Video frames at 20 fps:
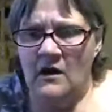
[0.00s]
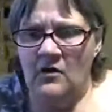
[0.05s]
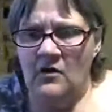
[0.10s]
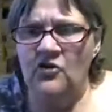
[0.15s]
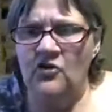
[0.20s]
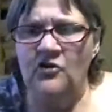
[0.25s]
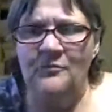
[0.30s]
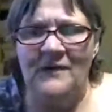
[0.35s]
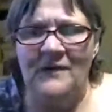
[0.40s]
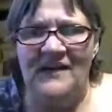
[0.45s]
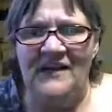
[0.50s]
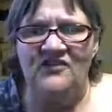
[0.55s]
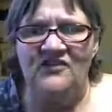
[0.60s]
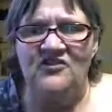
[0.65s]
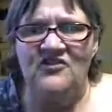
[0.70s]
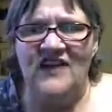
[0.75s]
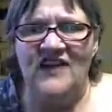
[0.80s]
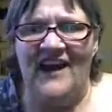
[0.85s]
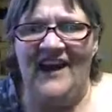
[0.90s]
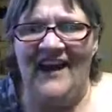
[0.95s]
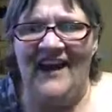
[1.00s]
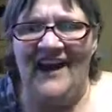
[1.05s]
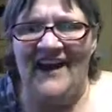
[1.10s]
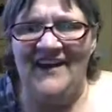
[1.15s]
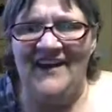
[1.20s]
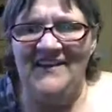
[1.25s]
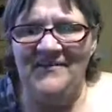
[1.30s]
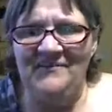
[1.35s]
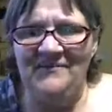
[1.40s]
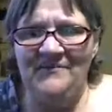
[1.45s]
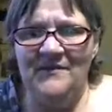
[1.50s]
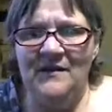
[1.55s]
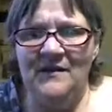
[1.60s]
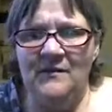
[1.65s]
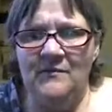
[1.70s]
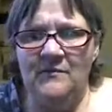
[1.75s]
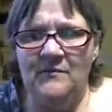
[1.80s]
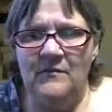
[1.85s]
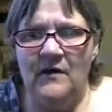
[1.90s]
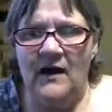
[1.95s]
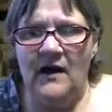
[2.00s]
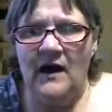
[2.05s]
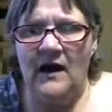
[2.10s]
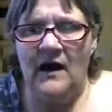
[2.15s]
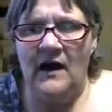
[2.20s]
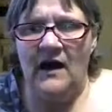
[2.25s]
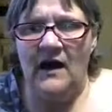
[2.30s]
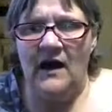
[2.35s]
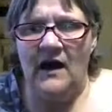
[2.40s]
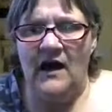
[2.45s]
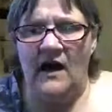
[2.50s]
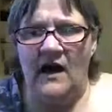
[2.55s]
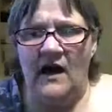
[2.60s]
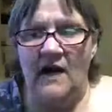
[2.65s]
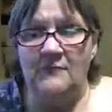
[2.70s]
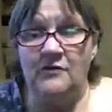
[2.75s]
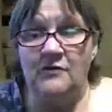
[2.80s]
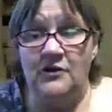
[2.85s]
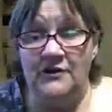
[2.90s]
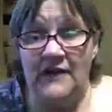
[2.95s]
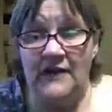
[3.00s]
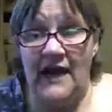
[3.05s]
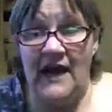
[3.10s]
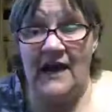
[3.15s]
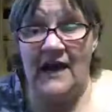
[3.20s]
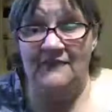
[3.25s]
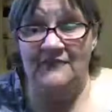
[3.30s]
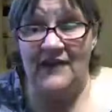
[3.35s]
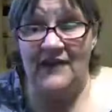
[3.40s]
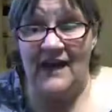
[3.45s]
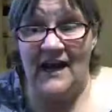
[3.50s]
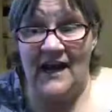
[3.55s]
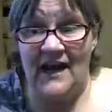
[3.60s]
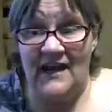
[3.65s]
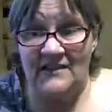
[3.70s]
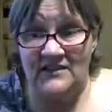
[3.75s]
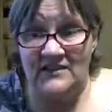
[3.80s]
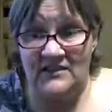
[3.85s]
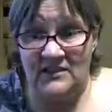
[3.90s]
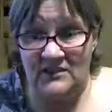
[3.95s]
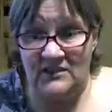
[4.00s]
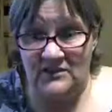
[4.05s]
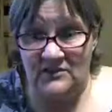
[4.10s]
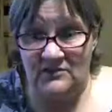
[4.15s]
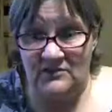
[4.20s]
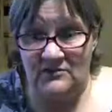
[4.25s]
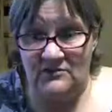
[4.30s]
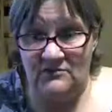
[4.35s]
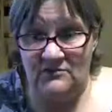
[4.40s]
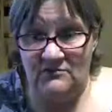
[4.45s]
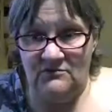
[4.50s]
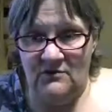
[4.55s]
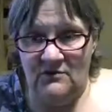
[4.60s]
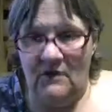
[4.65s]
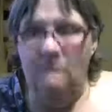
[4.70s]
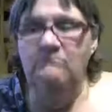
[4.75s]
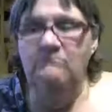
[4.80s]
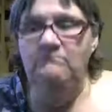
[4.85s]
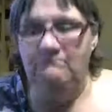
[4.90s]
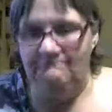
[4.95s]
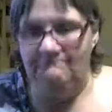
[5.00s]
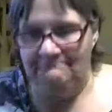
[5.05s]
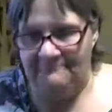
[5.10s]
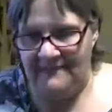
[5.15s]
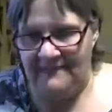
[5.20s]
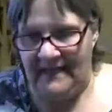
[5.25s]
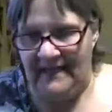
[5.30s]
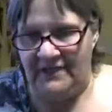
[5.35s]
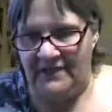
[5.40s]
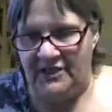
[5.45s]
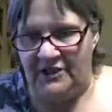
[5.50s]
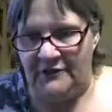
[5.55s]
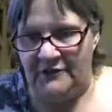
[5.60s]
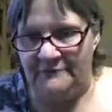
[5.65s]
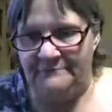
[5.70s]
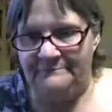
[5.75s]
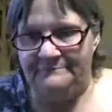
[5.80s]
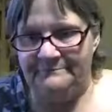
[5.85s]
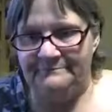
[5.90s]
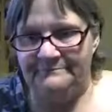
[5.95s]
Umet, okay. I'm going to have to ask you. Thank you.